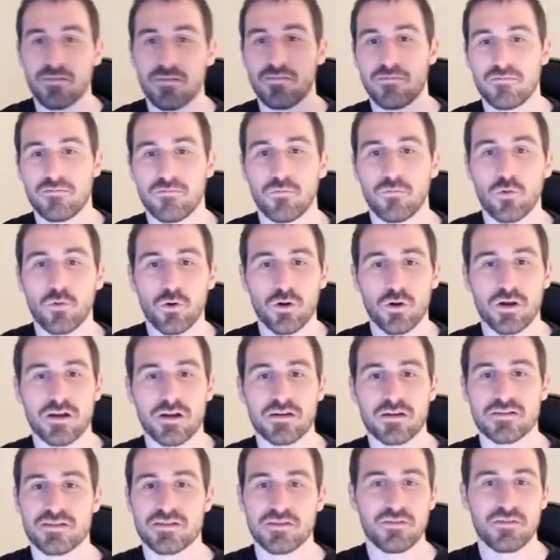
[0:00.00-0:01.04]
work,
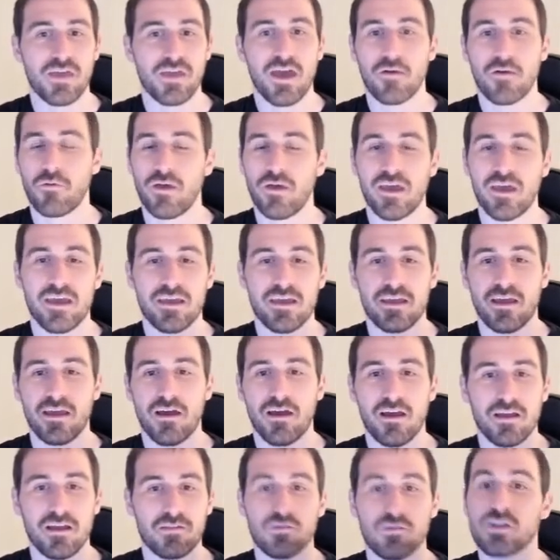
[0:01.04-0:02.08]
so that way
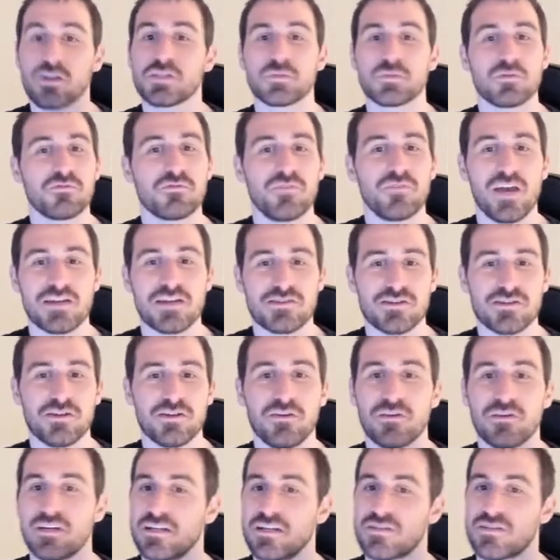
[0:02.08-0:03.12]
it looks
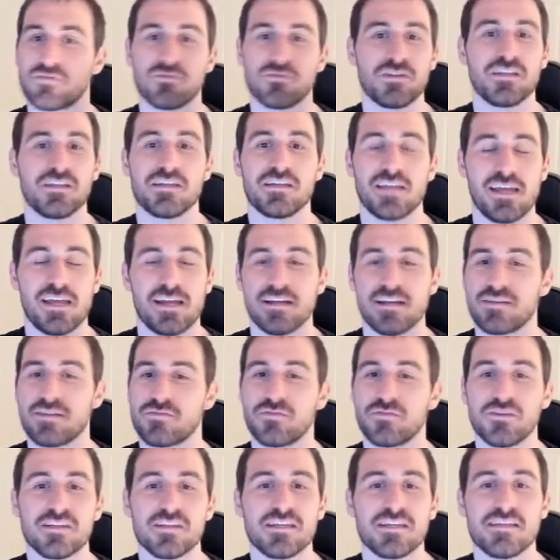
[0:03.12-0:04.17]
professional, and it's really
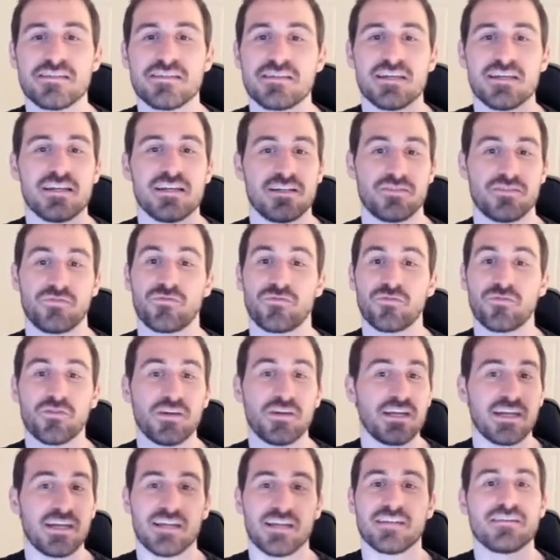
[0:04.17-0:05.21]
easy, and it's
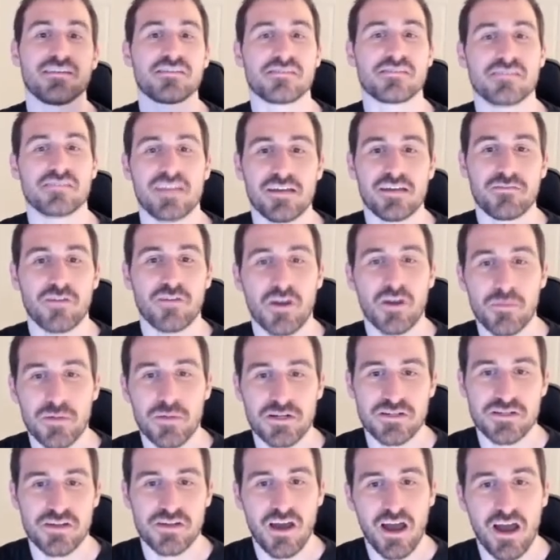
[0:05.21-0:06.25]
free, and it doesn't take very
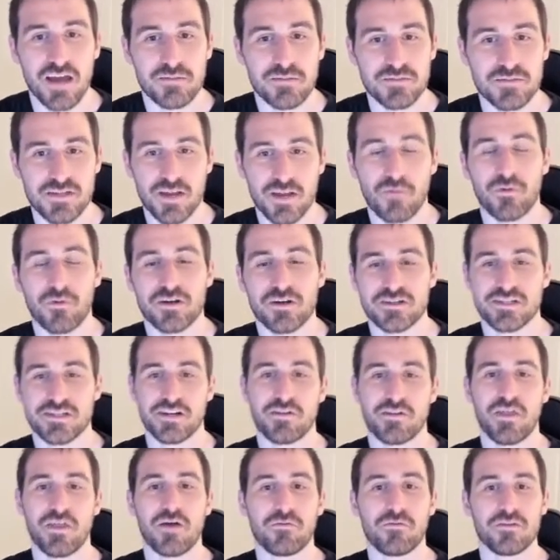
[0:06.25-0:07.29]
much time. So I want to
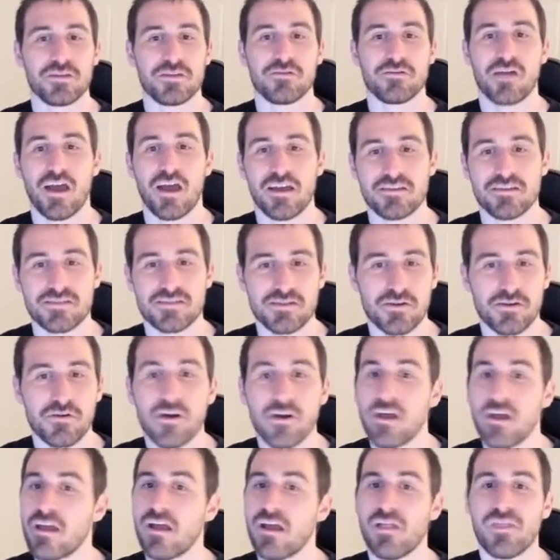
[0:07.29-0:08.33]
share that with you guys. So
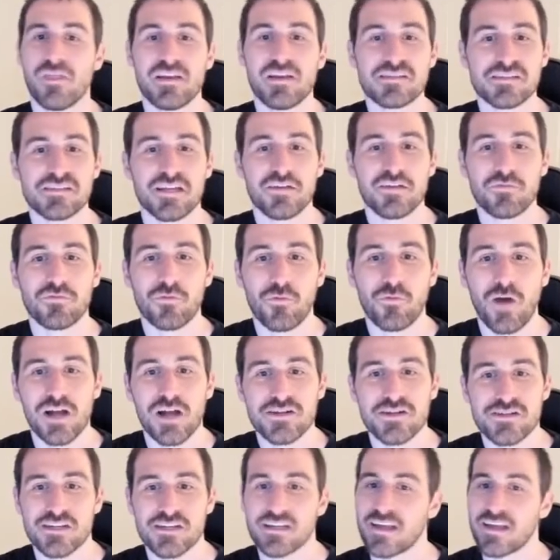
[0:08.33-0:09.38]
thanks again for
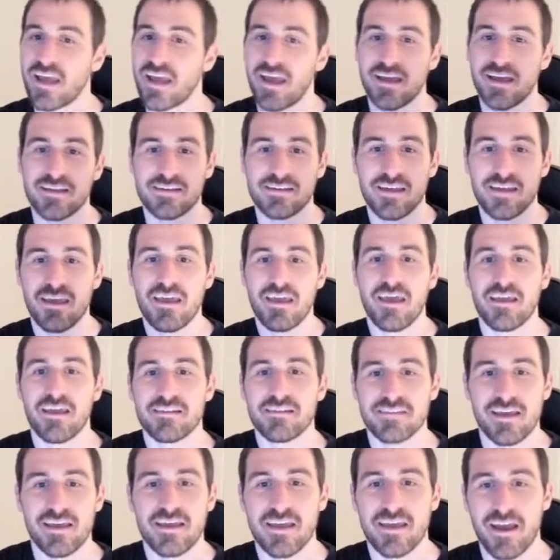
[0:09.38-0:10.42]
watching, and
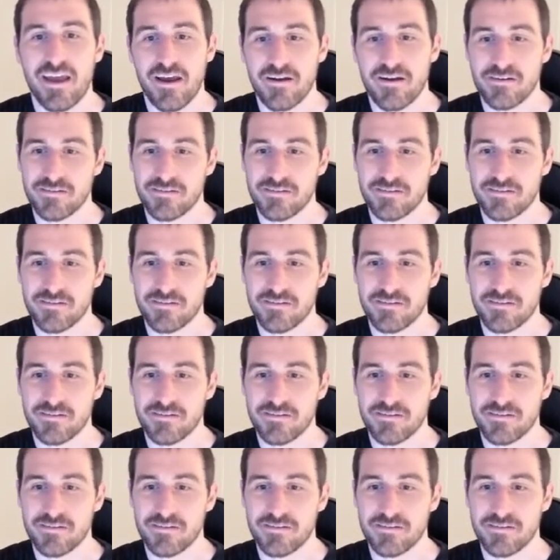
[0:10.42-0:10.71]
take care.